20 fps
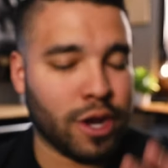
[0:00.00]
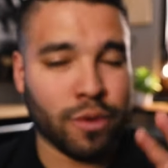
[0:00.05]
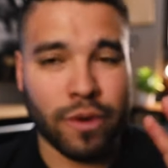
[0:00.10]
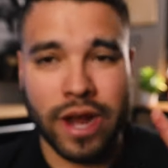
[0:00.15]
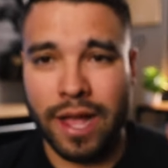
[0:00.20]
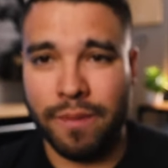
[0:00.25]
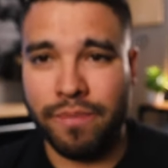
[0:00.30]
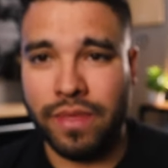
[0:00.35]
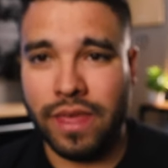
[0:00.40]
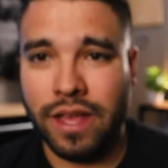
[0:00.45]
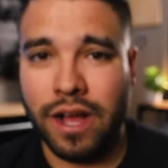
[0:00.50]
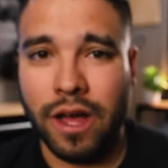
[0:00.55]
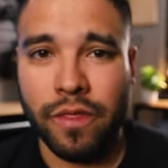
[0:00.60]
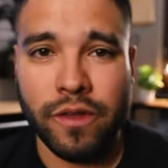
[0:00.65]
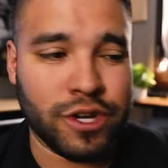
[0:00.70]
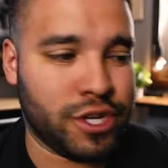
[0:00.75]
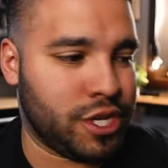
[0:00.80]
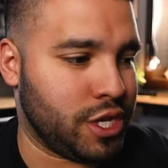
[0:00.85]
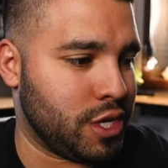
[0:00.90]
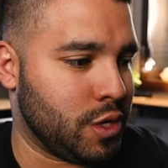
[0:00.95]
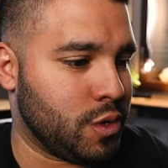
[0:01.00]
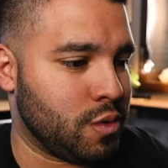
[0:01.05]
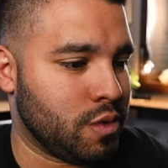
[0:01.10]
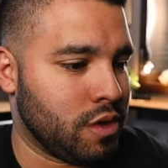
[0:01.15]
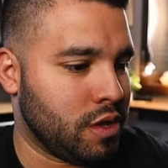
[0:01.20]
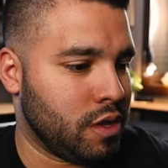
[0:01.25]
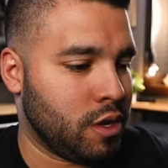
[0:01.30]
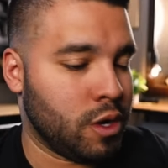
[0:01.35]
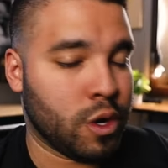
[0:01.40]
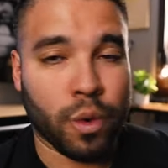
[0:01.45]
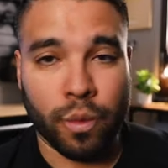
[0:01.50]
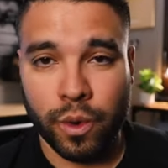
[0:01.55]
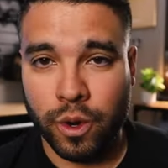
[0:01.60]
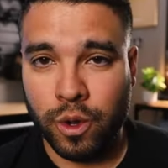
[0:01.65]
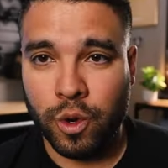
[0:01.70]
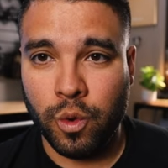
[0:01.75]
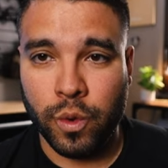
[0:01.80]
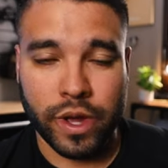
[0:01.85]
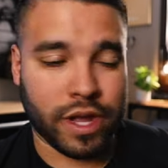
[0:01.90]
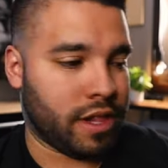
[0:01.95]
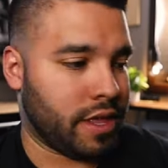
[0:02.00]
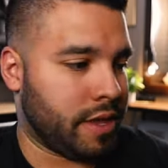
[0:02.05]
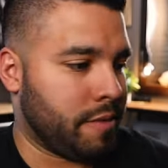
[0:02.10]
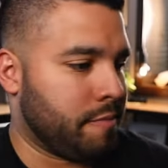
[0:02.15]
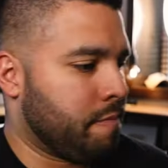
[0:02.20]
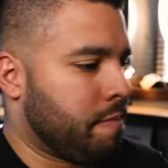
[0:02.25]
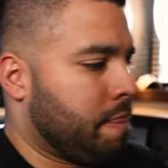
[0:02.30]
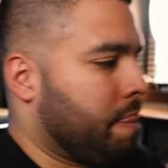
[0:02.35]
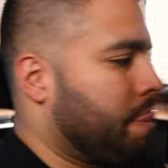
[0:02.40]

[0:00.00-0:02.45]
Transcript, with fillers: me grab the other two real quickly.